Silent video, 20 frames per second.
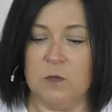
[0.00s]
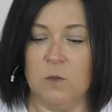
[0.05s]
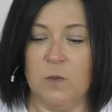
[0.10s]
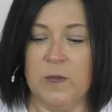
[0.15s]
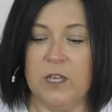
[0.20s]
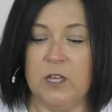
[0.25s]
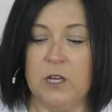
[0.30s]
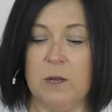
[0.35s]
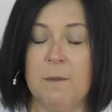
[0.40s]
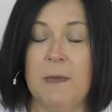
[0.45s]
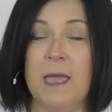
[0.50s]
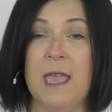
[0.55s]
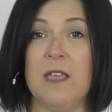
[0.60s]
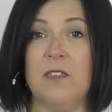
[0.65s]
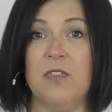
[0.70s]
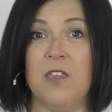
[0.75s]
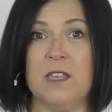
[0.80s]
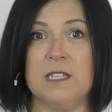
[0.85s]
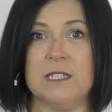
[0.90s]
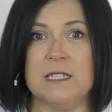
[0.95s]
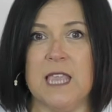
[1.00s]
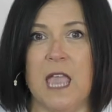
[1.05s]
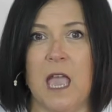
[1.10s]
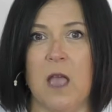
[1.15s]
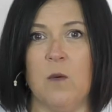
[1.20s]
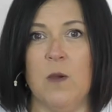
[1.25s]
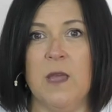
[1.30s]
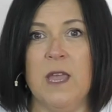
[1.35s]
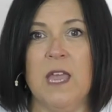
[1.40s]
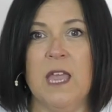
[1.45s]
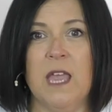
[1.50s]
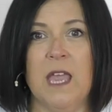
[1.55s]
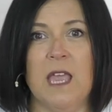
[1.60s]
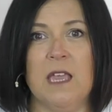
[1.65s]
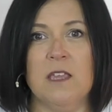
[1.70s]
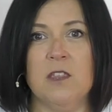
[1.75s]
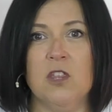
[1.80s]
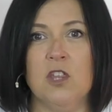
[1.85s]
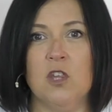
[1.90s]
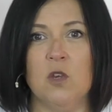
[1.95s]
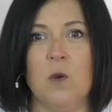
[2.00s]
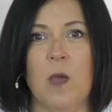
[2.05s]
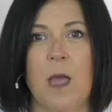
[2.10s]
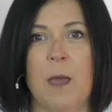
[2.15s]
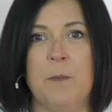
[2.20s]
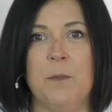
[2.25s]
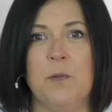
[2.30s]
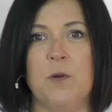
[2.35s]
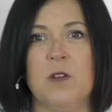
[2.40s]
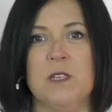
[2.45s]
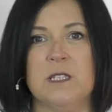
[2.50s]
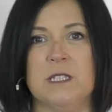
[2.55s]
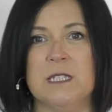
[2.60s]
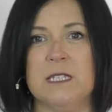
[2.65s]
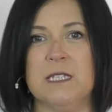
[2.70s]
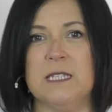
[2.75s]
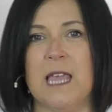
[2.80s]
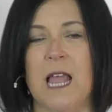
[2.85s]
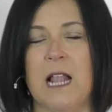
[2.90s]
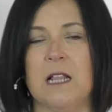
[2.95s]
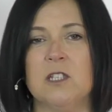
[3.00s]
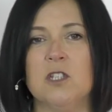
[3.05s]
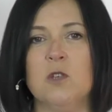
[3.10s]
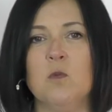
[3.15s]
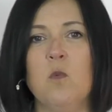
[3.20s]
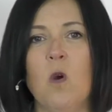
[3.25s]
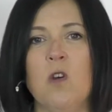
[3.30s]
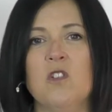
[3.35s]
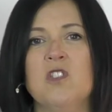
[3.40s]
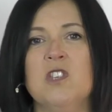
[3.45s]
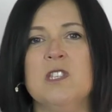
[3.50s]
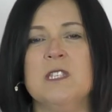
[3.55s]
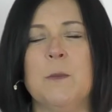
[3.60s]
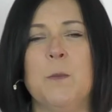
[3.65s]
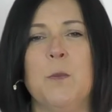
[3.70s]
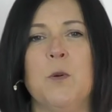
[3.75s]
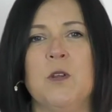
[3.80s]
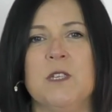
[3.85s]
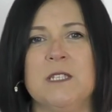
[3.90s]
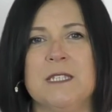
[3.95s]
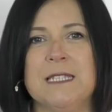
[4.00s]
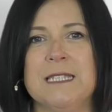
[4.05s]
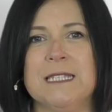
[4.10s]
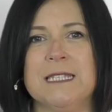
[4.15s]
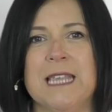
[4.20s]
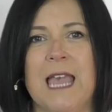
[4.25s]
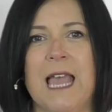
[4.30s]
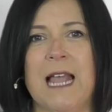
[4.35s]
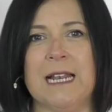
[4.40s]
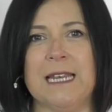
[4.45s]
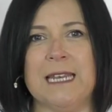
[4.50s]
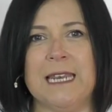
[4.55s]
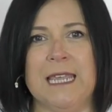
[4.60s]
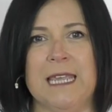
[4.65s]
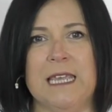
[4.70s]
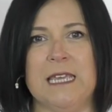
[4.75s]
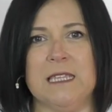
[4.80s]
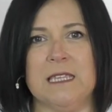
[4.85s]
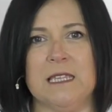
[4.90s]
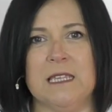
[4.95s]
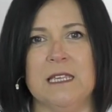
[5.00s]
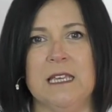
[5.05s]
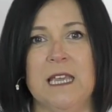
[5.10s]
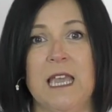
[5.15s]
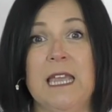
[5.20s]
So we're going to make this now into a prison cell. So what does a prison cell need?